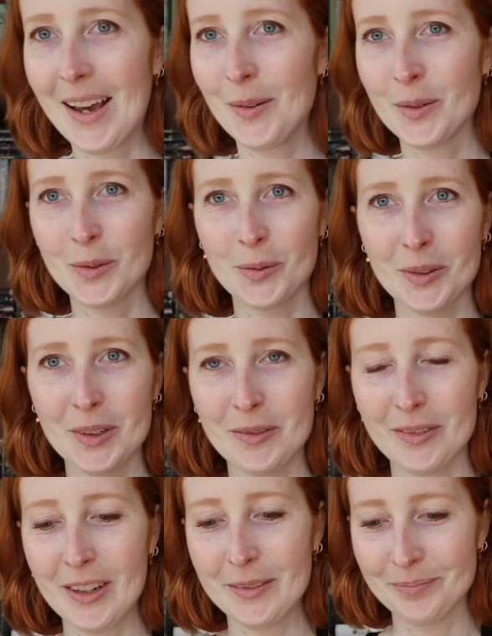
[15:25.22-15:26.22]
that was really
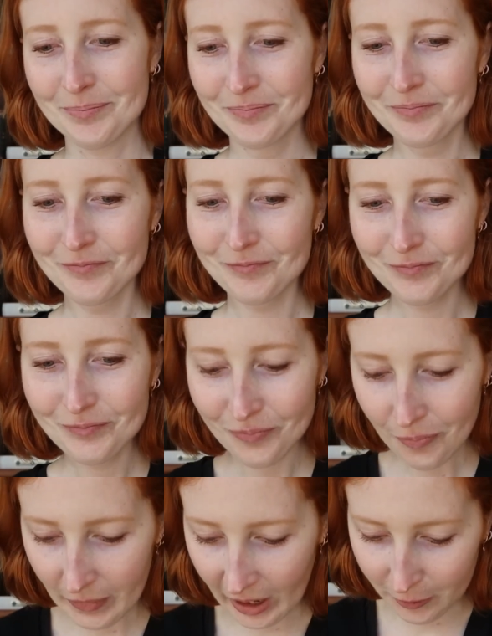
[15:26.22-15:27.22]
fun.
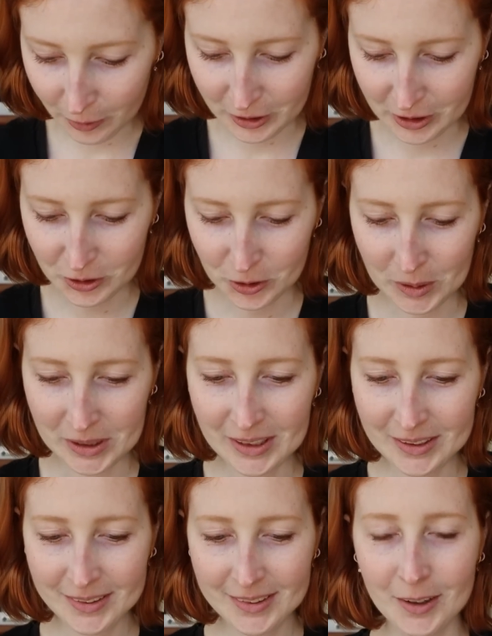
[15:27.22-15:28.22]
I really enjoyed
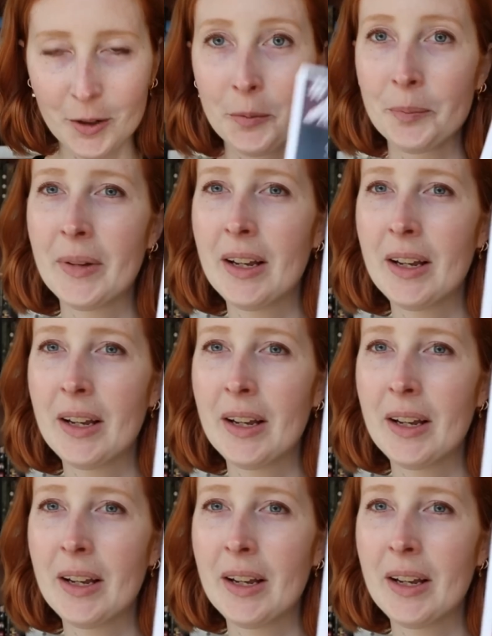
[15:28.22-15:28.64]
this. So